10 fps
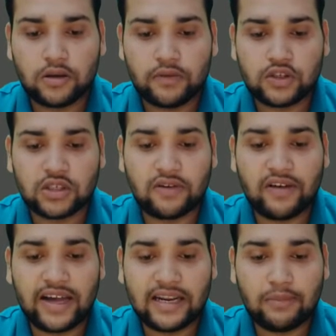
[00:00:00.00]
which is a
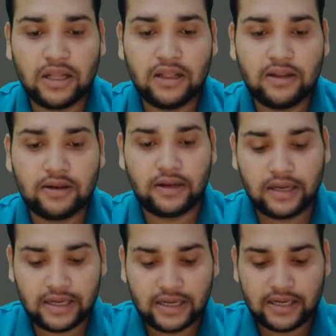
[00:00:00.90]
variable,
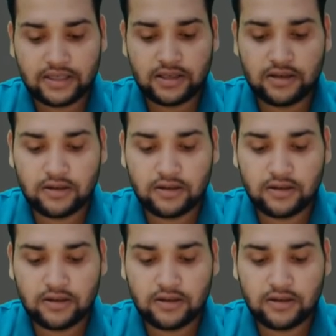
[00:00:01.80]
and